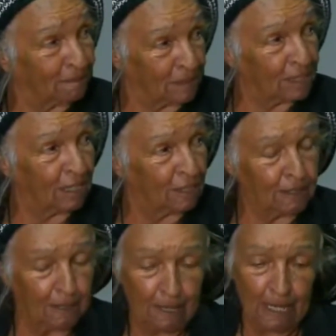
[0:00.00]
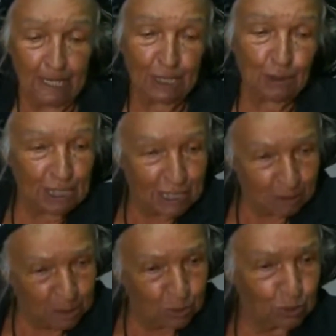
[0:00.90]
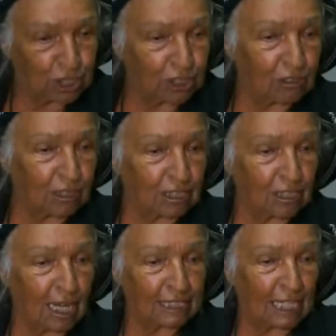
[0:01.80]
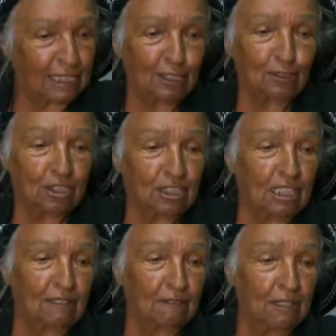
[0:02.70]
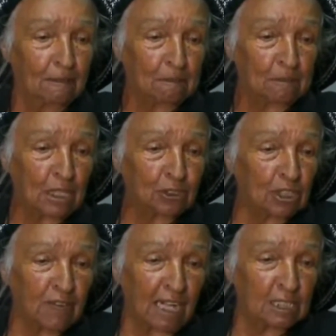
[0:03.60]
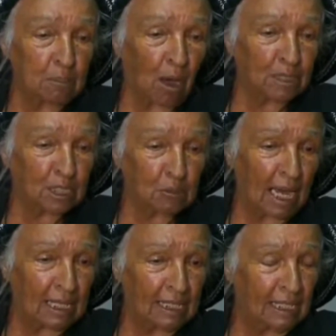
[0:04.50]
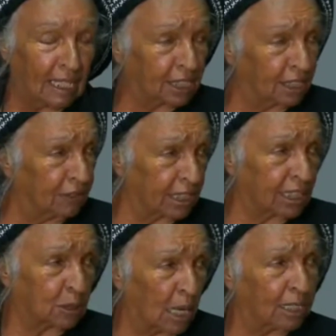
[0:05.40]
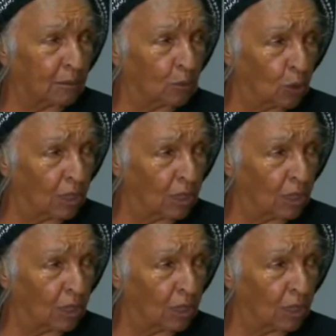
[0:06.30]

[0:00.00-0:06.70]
Yes, yes, uh, yes. Uh, she was a little bit too serious, as I said to Steve. They should have had Bob smiling less and Rita smiling more.